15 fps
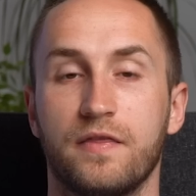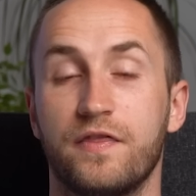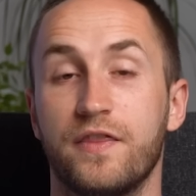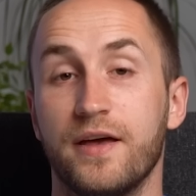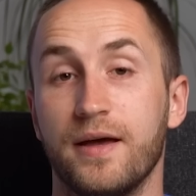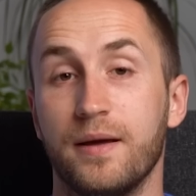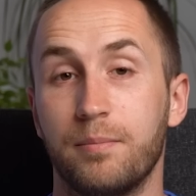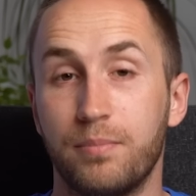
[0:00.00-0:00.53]

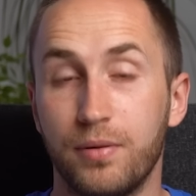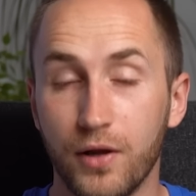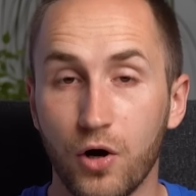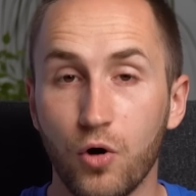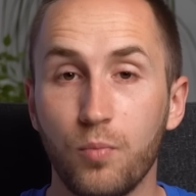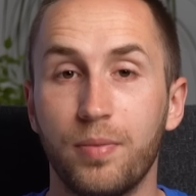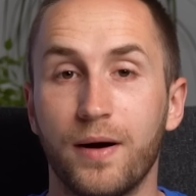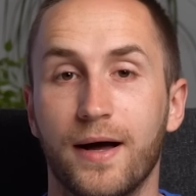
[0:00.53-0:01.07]
The
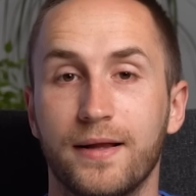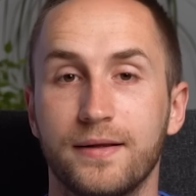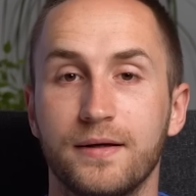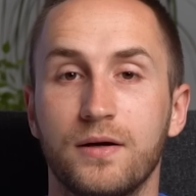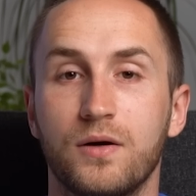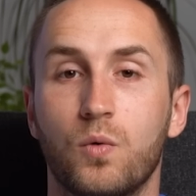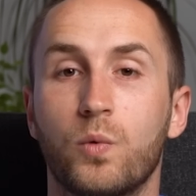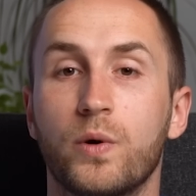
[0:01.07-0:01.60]
plow
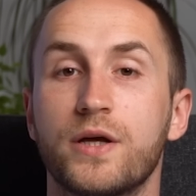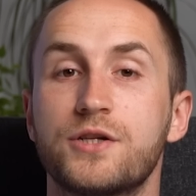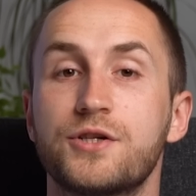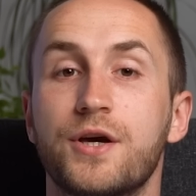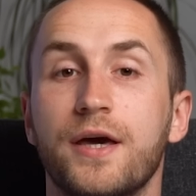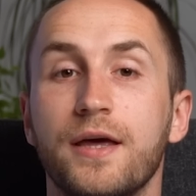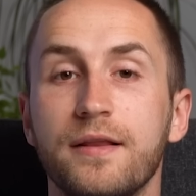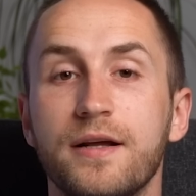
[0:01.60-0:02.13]
pan, which
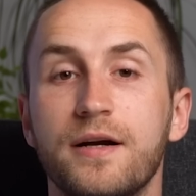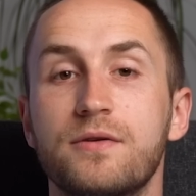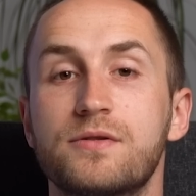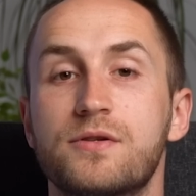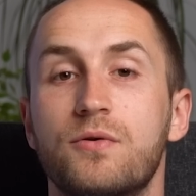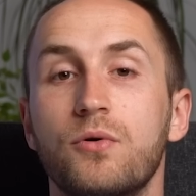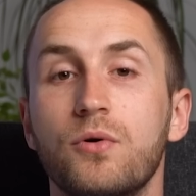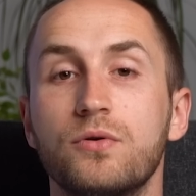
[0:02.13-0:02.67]

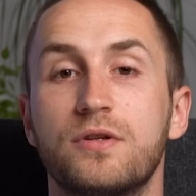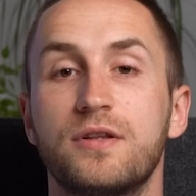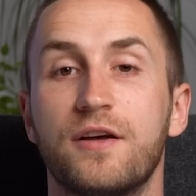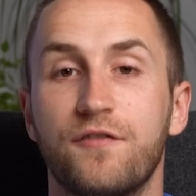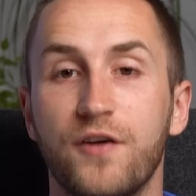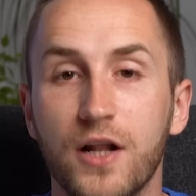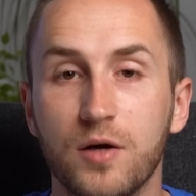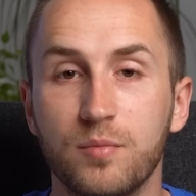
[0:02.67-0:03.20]
hinders root
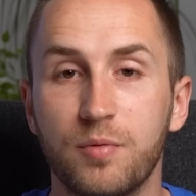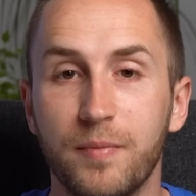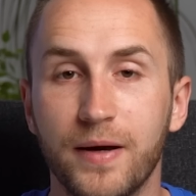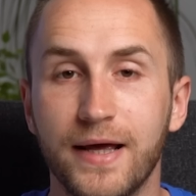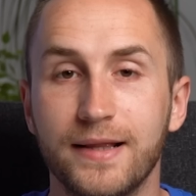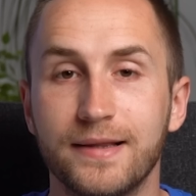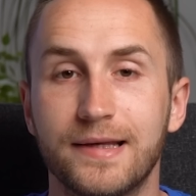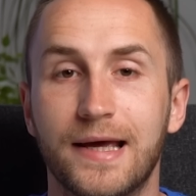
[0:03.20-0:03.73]

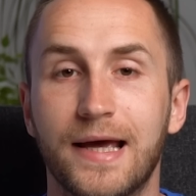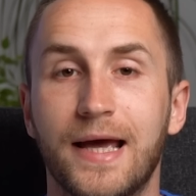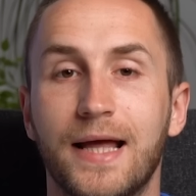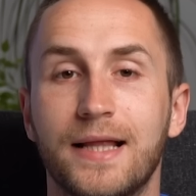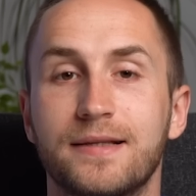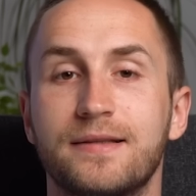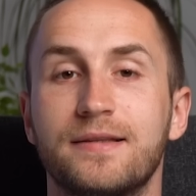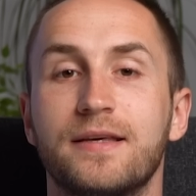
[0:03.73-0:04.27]
development
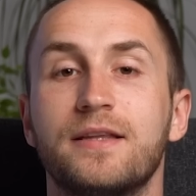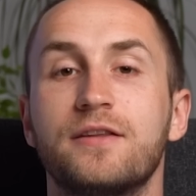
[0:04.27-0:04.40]
and the